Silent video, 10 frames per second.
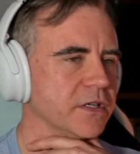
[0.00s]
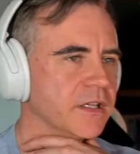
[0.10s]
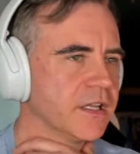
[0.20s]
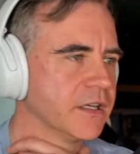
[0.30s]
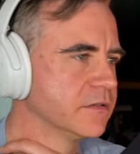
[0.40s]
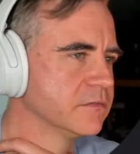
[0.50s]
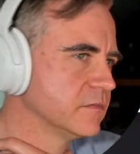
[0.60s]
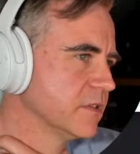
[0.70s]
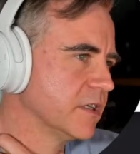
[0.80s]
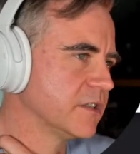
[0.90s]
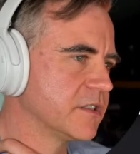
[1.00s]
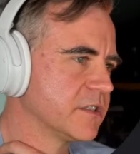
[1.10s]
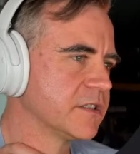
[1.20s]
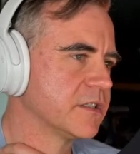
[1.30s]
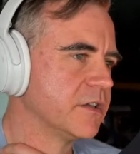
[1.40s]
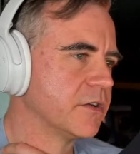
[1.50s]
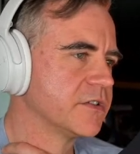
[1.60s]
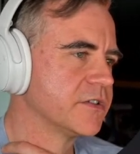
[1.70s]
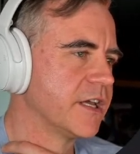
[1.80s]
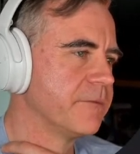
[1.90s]
then it's just, you know, it's the
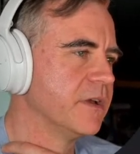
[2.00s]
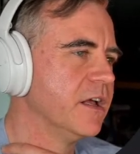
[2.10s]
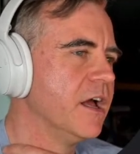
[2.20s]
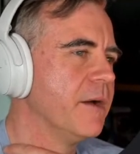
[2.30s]
same. But I